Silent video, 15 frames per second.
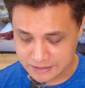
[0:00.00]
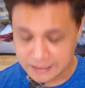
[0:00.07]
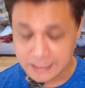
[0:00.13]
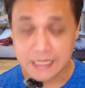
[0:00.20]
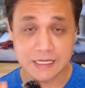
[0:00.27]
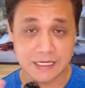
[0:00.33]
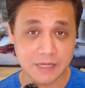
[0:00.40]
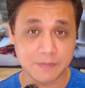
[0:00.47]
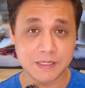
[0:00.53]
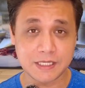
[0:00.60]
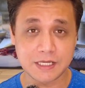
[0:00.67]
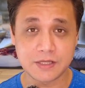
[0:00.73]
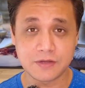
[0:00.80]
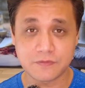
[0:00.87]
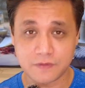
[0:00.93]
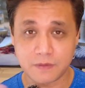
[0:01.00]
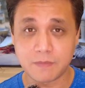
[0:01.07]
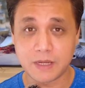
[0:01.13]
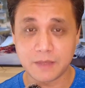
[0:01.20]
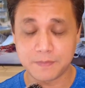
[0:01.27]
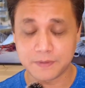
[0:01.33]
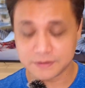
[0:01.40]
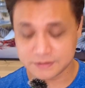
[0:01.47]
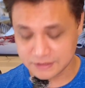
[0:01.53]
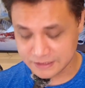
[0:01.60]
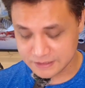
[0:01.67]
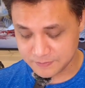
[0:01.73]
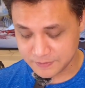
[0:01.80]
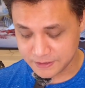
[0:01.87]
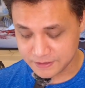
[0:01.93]
And let me tell you from my personal
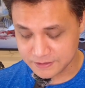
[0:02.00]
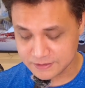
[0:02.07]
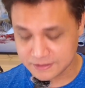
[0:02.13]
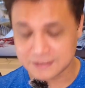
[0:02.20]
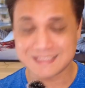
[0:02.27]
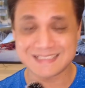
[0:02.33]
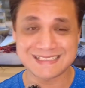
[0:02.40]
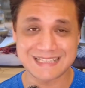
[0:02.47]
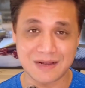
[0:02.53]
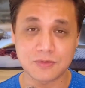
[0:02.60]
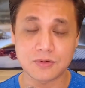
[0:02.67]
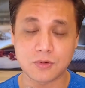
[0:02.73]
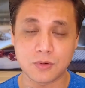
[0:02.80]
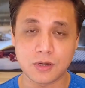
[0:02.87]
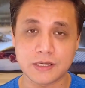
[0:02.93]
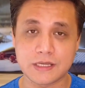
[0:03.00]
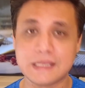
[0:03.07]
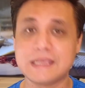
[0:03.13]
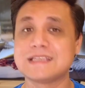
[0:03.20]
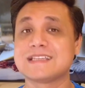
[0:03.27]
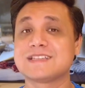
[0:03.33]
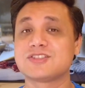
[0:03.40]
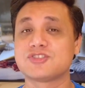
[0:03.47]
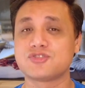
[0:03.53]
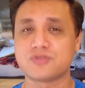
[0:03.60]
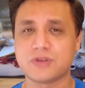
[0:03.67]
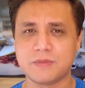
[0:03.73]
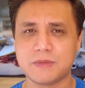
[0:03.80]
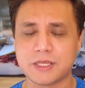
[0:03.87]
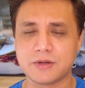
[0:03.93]
experience that the sound quality is
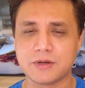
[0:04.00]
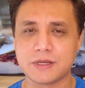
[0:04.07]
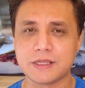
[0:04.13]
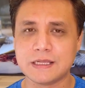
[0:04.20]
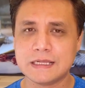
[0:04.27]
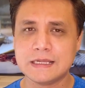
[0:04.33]
extremely good.